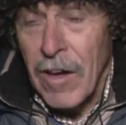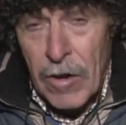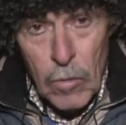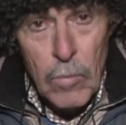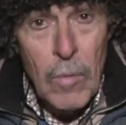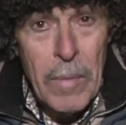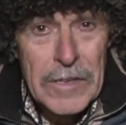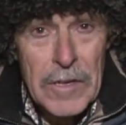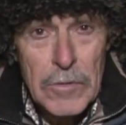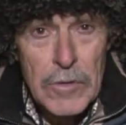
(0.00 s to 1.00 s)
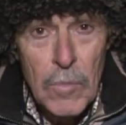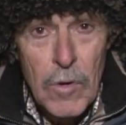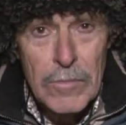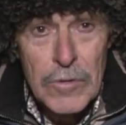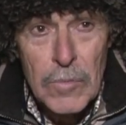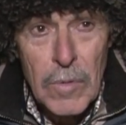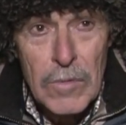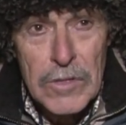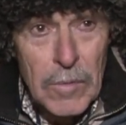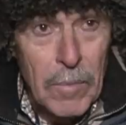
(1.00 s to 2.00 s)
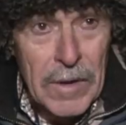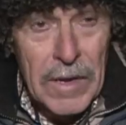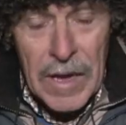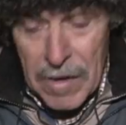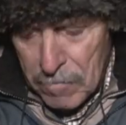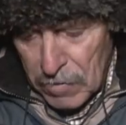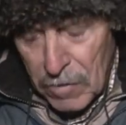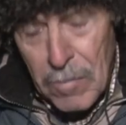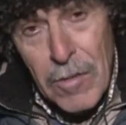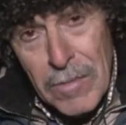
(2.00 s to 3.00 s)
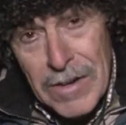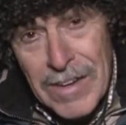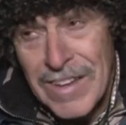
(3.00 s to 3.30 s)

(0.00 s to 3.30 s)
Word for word: and I will bait up with some worms as well and see what we can get. at the moment,